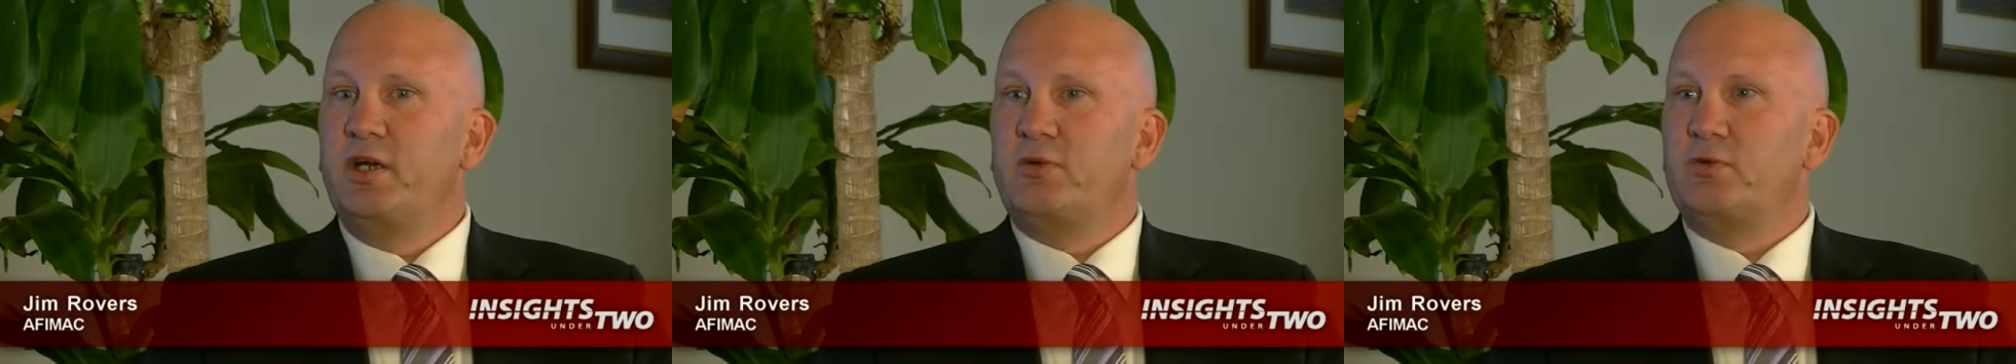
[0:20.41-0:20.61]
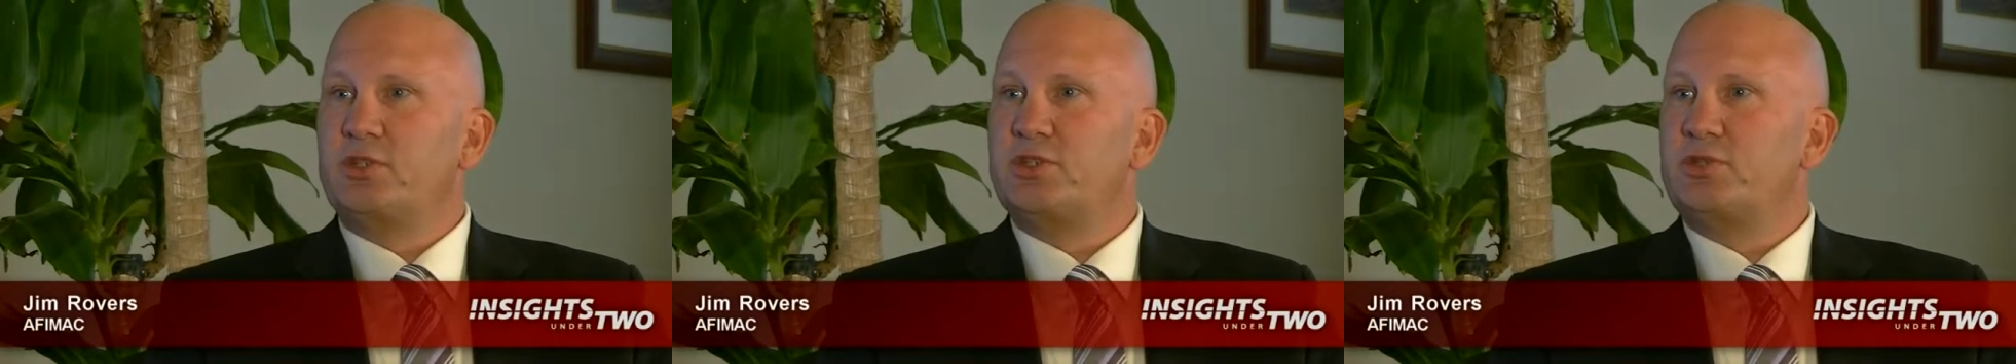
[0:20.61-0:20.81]

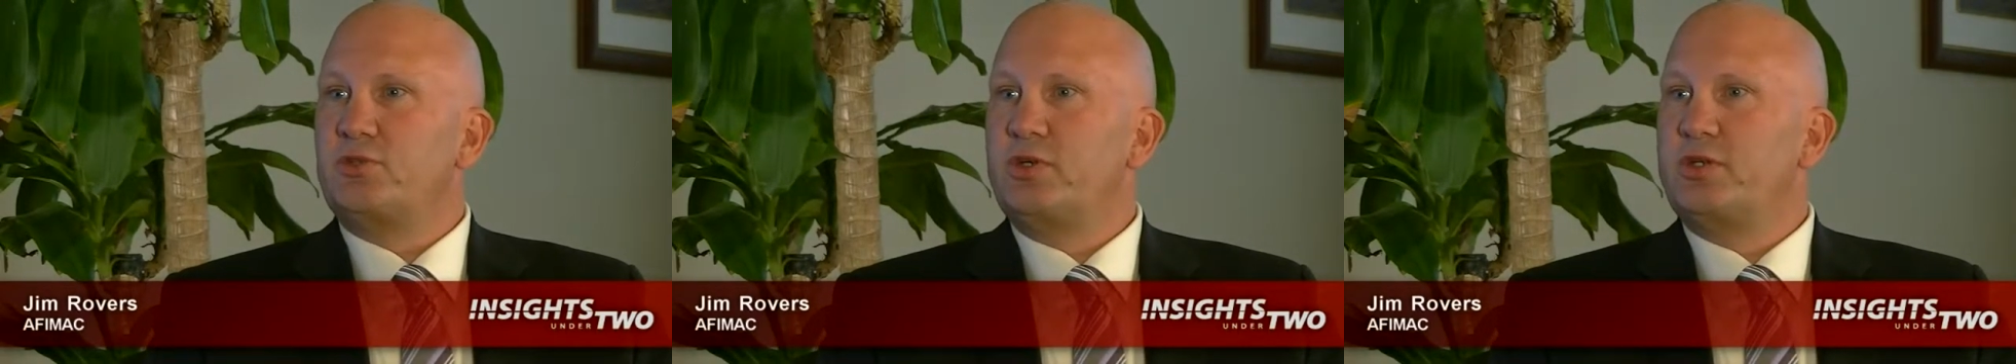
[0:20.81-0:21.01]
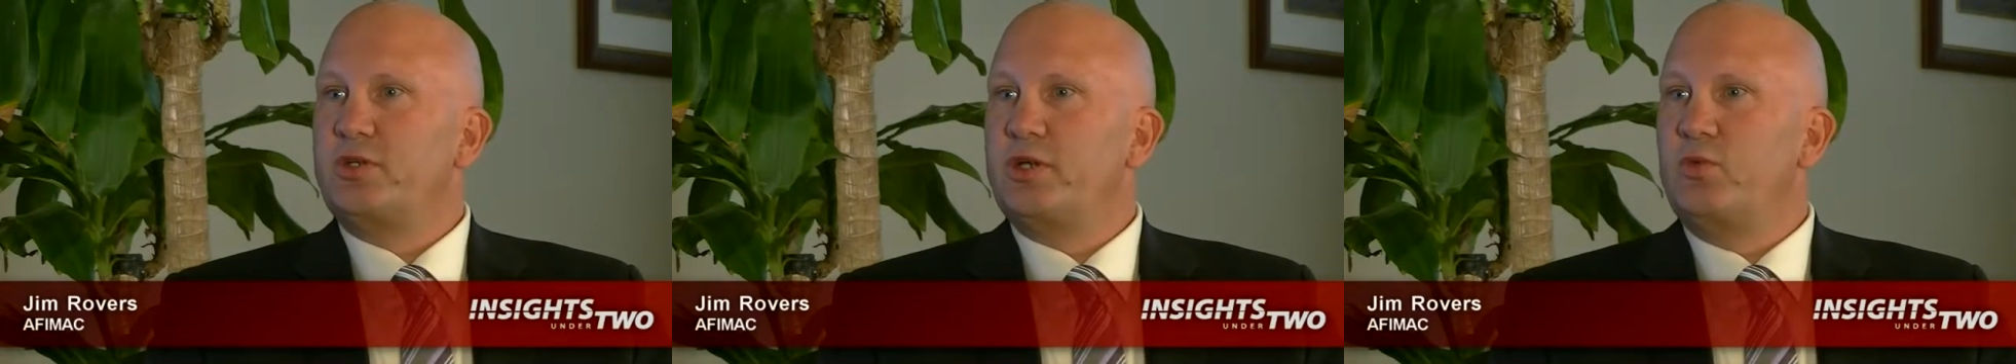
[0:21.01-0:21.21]

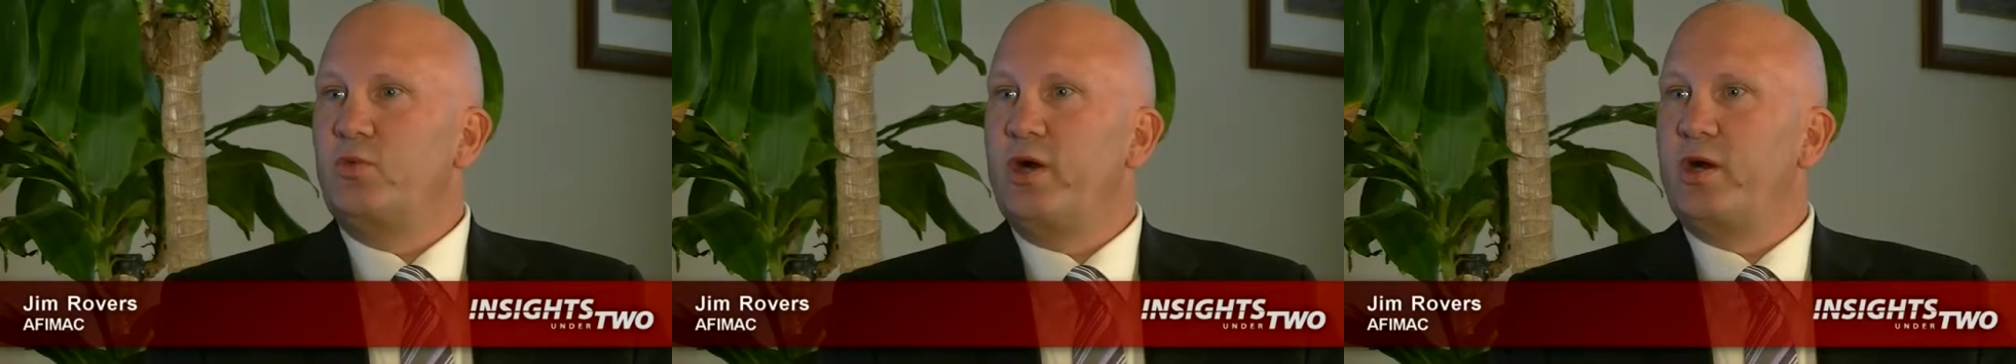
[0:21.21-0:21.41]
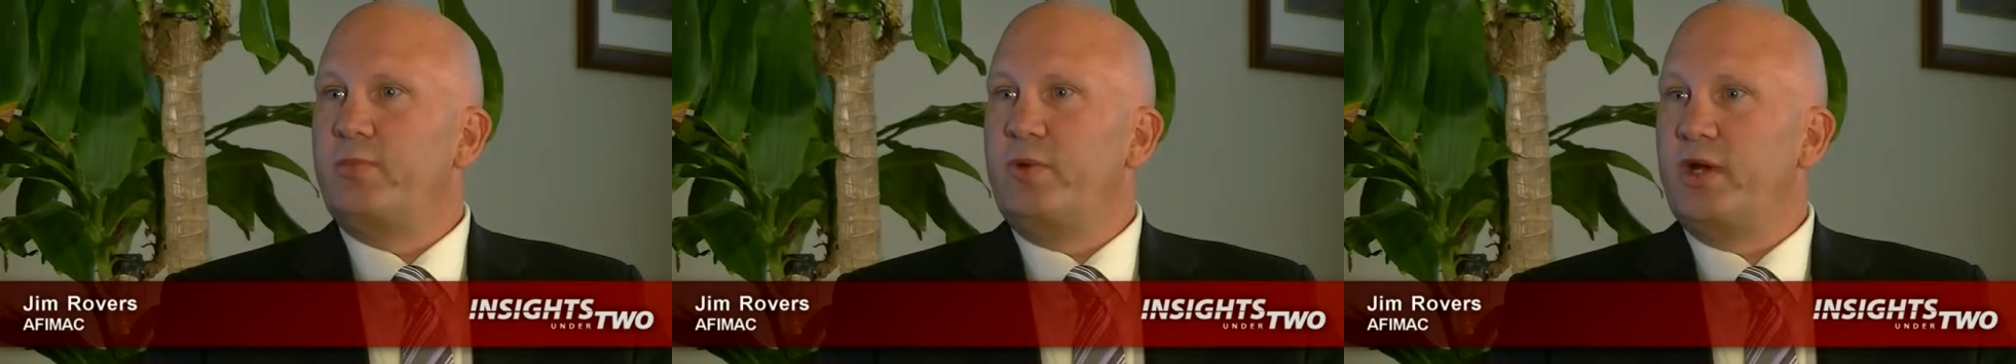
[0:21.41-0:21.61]
restricting
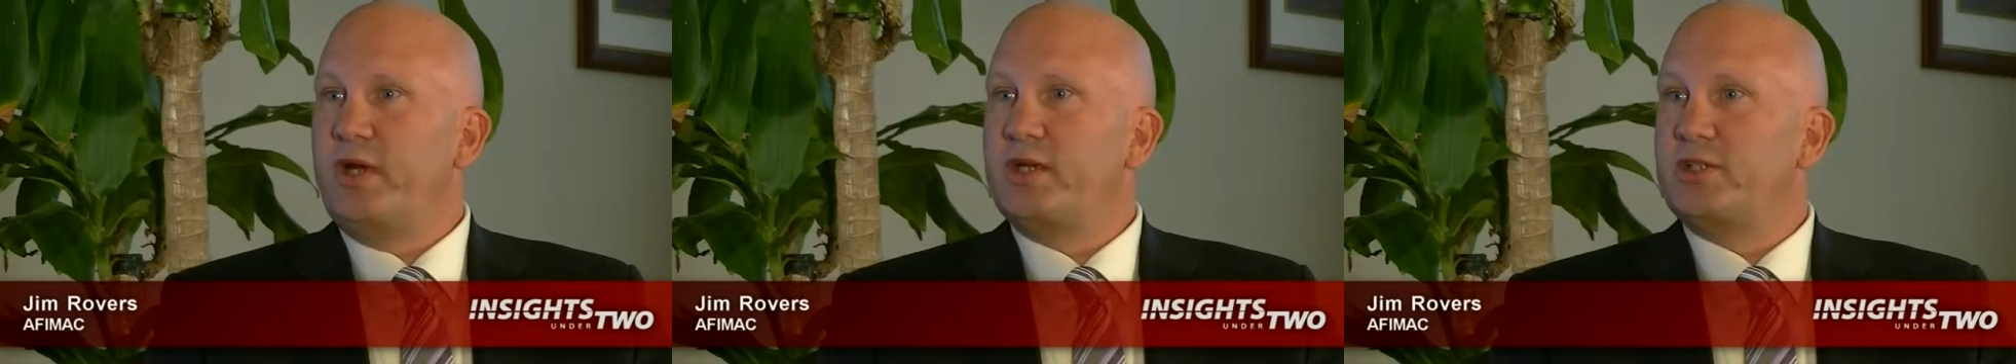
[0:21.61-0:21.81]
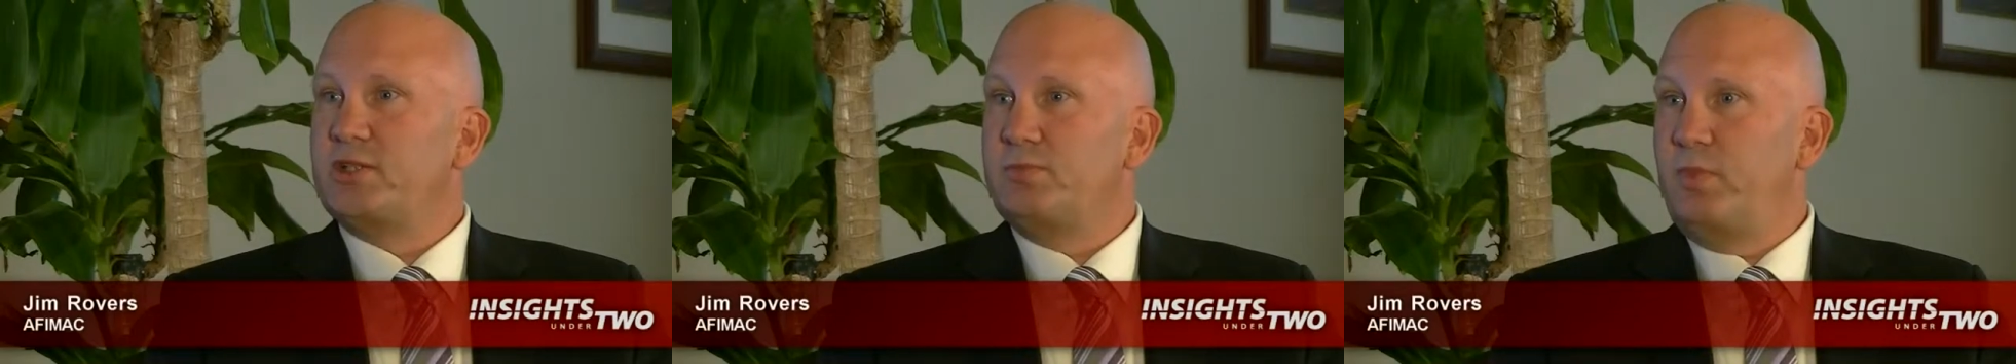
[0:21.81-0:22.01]
where
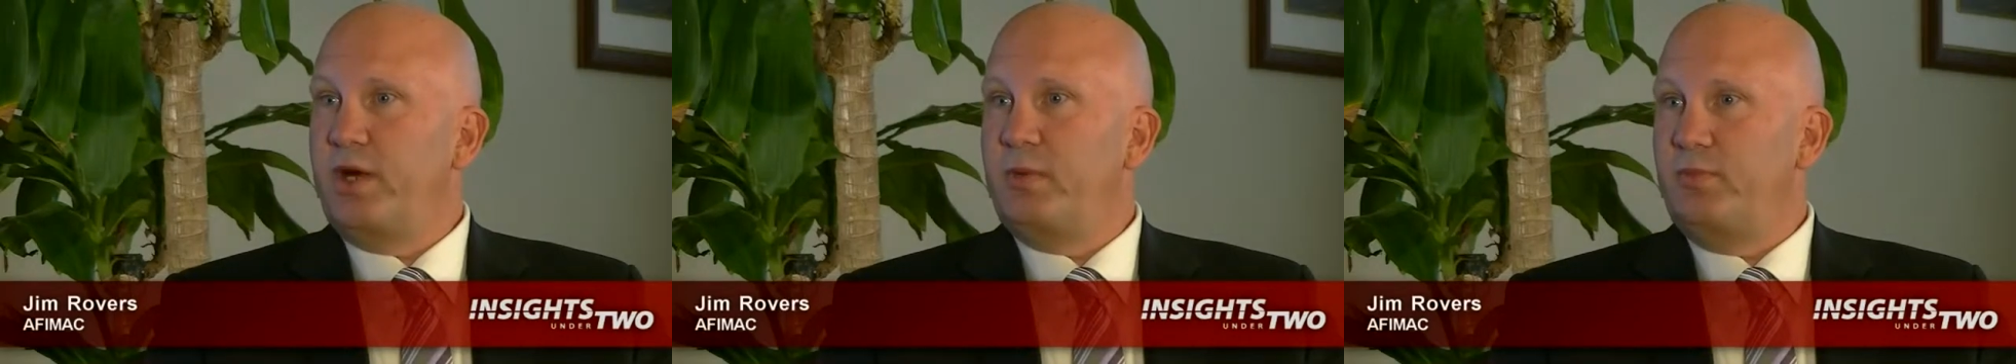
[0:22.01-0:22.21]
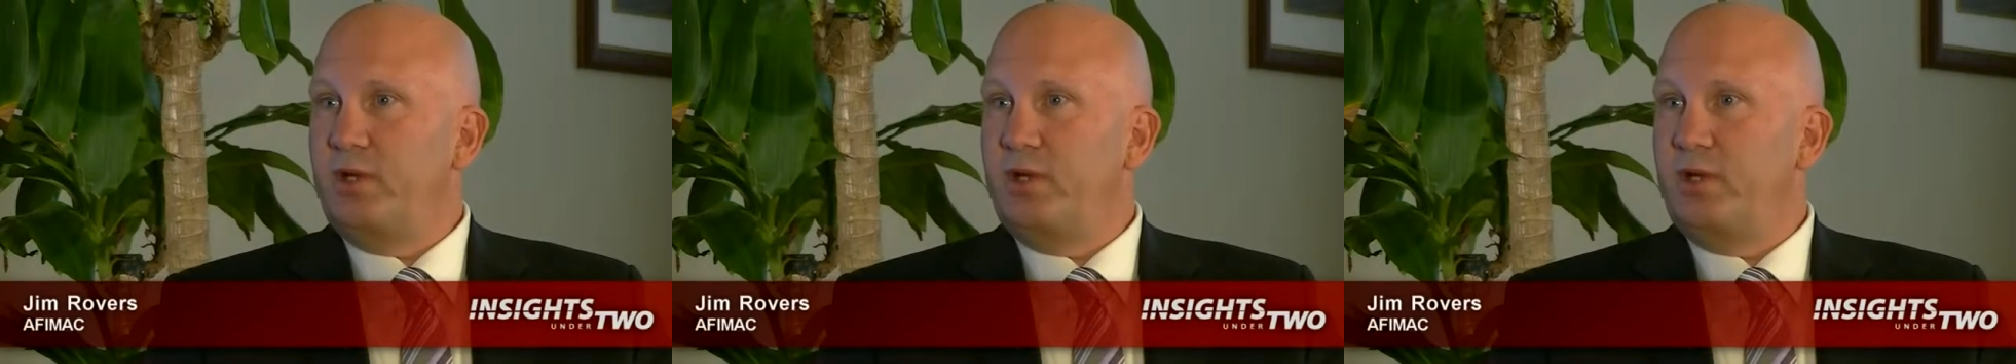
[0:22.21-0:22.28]
pickets might